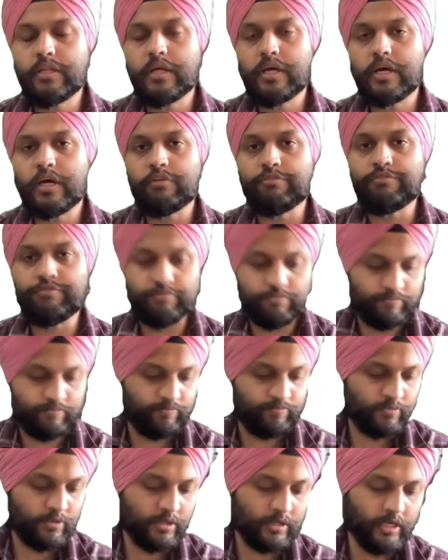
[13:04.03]
have,
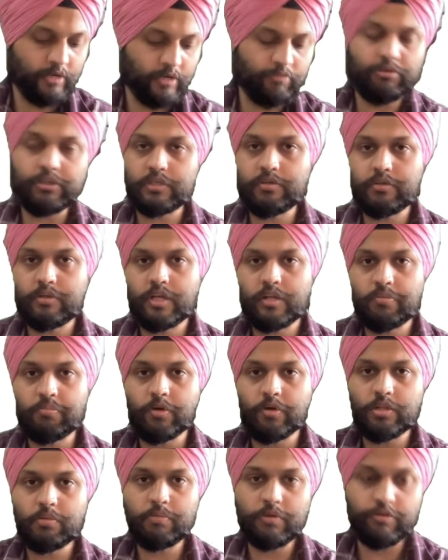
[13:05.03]
right, which is
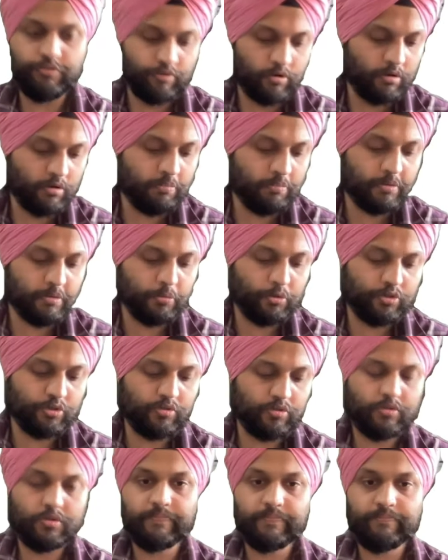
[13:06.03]
responsible for promotions.